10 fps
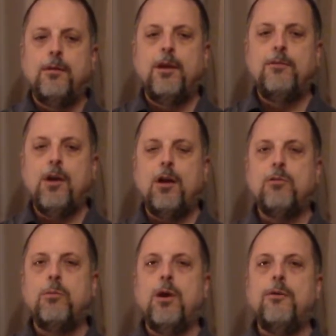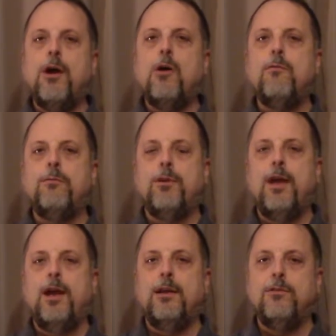He's not as well known for
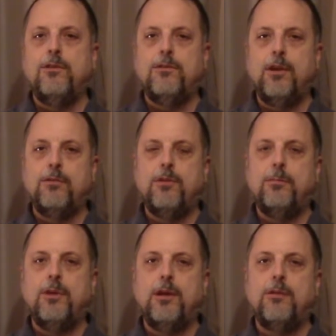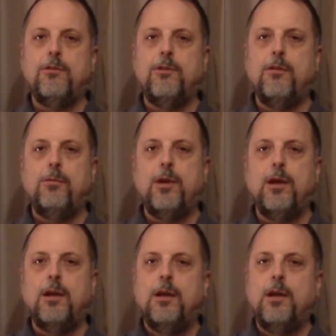that as he says some of the other stuff. We
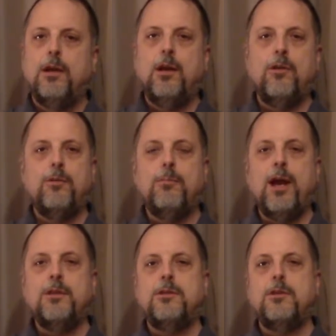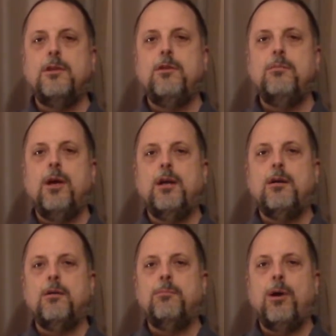got another master cue
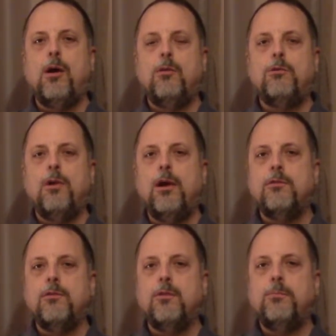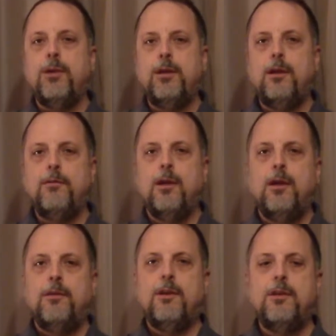maker, Paul Drexler,
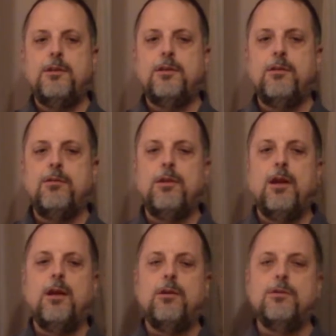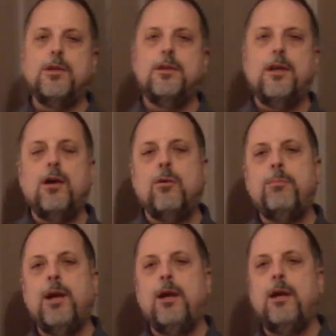PD Studios, and Dale
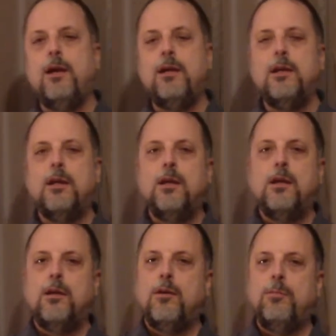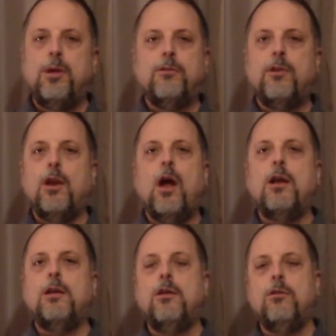Perry, who builds a lot
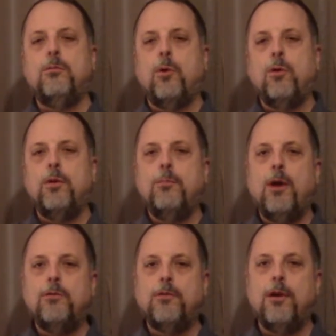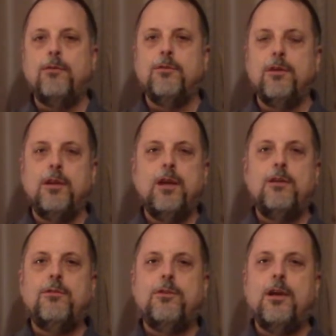of cues, more than most of us, and
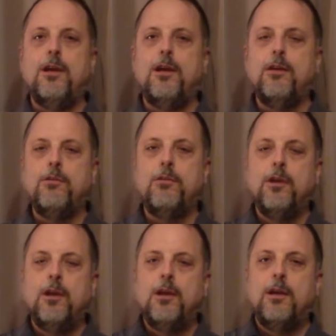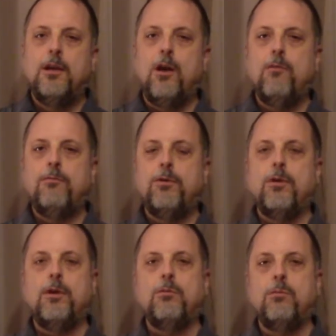Dennis Searing, who's known
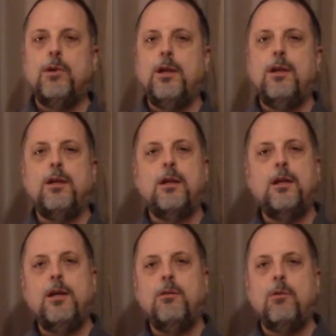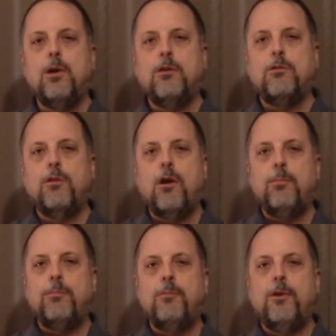for his really clean work and
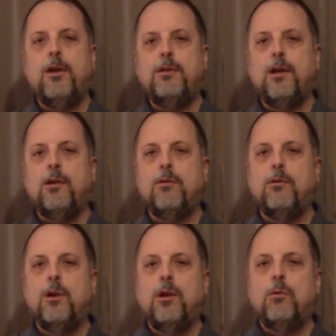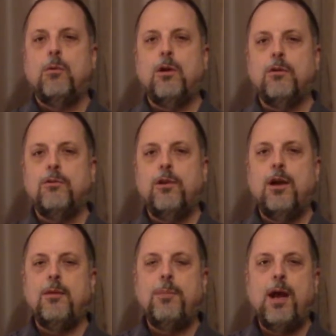sharp, detailed work, and
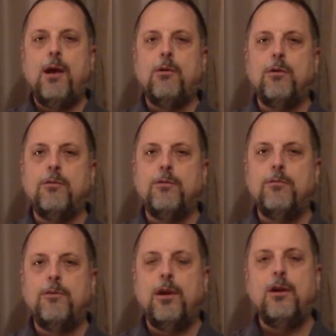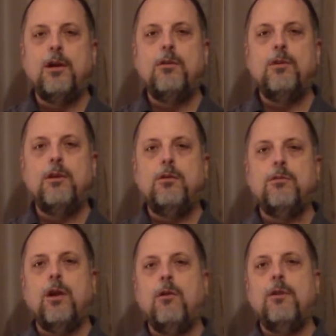Jerry Powers of Jericho Cues
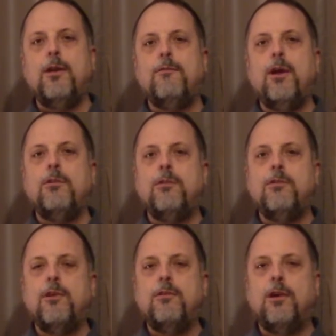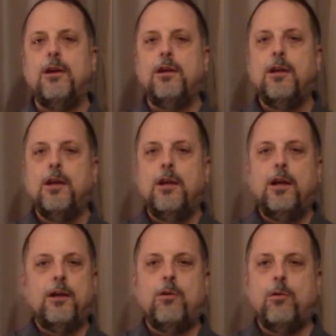and all the innovations he's done.
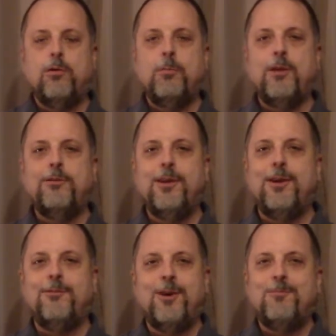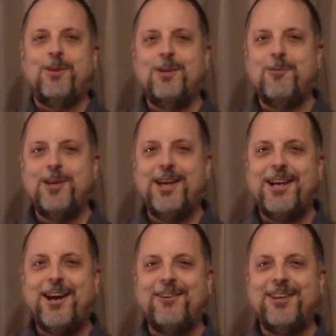And of course myself. Hopefully one day
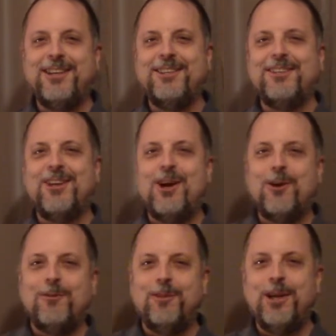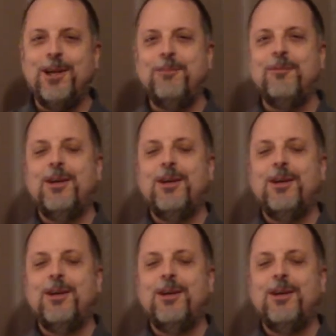I'll get into the Hall of Fame.